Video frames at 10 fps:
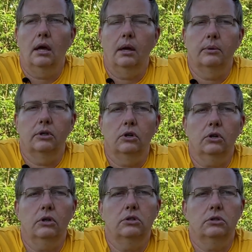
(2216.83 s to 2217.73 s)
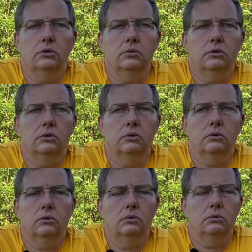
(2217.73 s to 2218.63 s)
I would encourage you
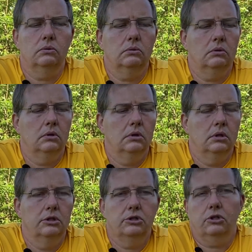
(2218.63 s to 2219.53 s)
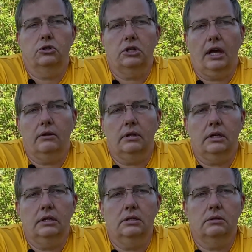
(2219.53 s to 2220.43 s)
to search out
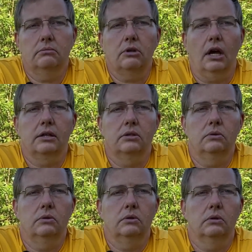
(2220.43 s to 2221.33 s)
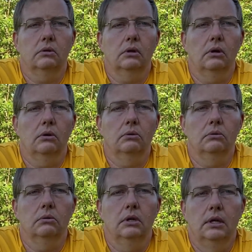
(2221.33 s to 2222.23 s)
these, talk to your
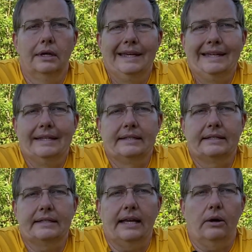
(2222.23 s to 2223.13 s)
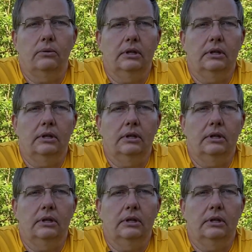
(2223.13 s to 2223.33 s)
local scout